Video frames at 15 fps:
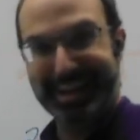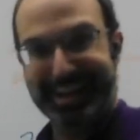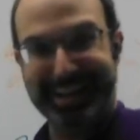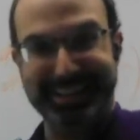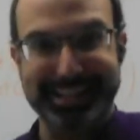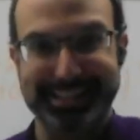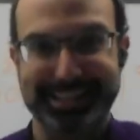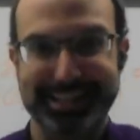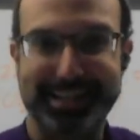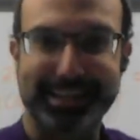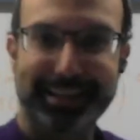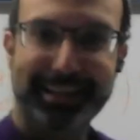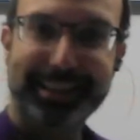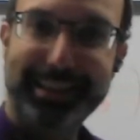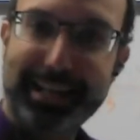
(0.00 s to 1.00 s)
And that's
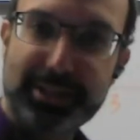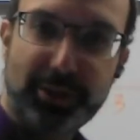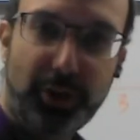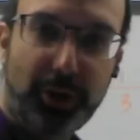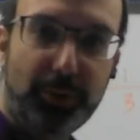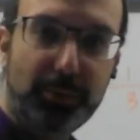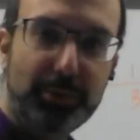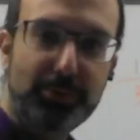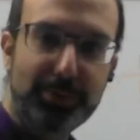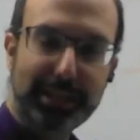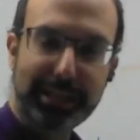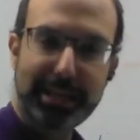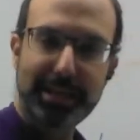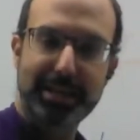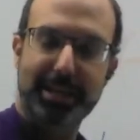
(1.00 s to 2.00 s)
it. That's all we
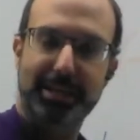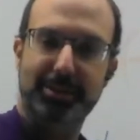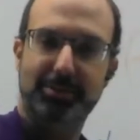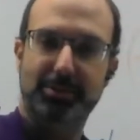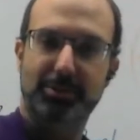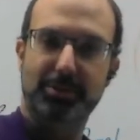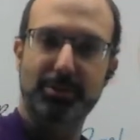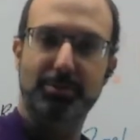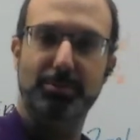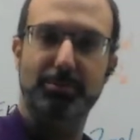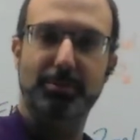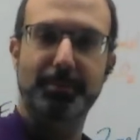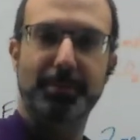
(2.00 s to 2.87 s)
really needed to do.